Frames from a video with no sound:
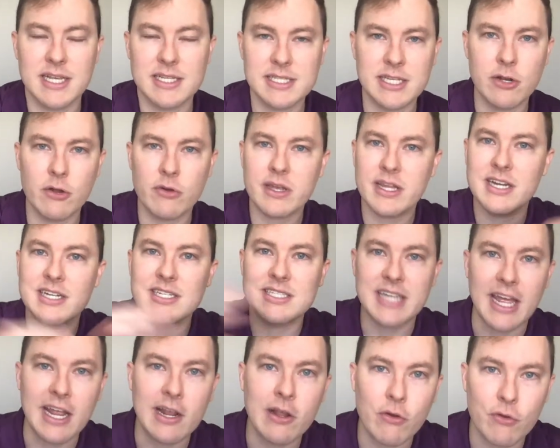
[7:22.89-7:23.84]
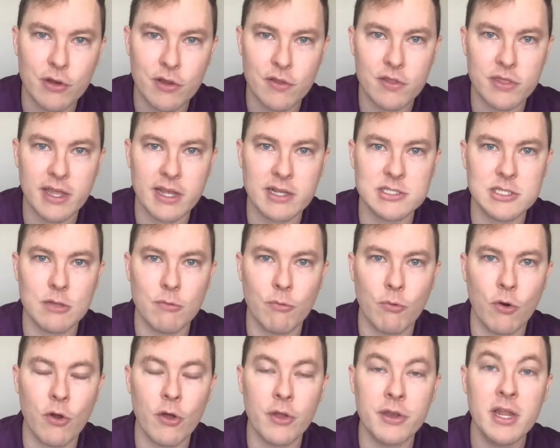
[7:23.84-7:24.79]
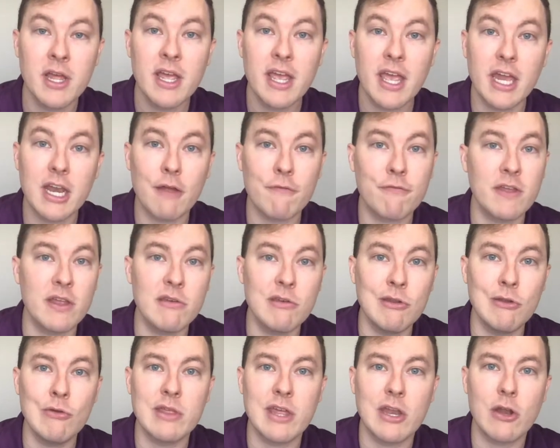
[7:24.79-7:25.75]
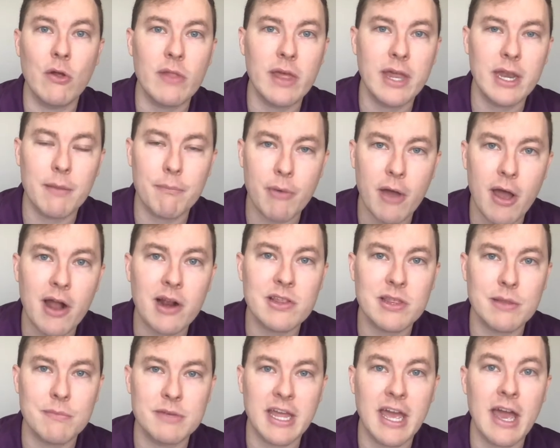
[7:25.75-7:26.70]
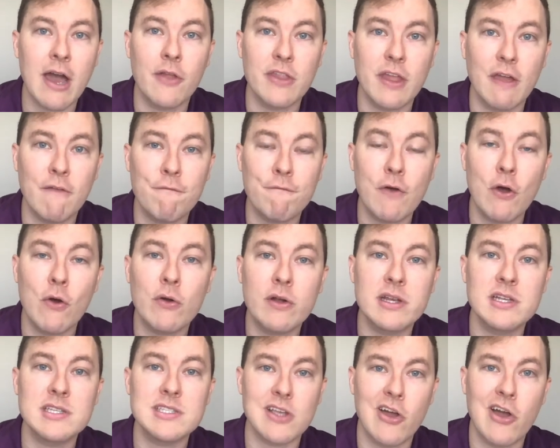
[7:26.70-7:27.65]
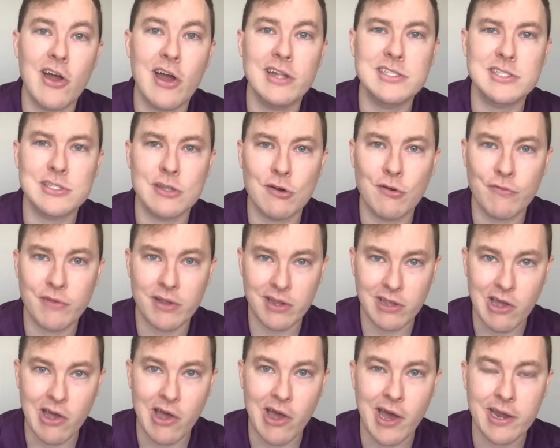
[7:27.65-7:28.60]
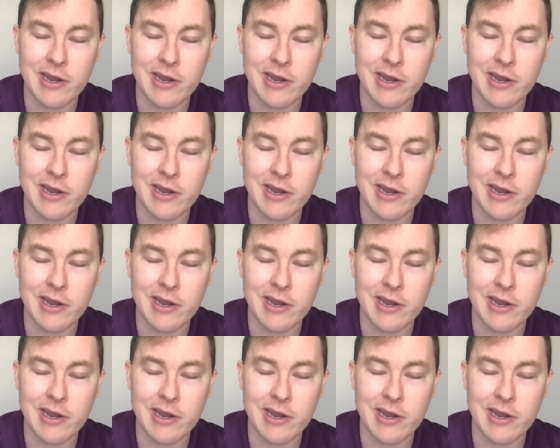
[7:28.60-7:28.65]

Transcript: They don't get entangled in the things of the world, and if they do, they don't let it bog them down. They focus on serving God.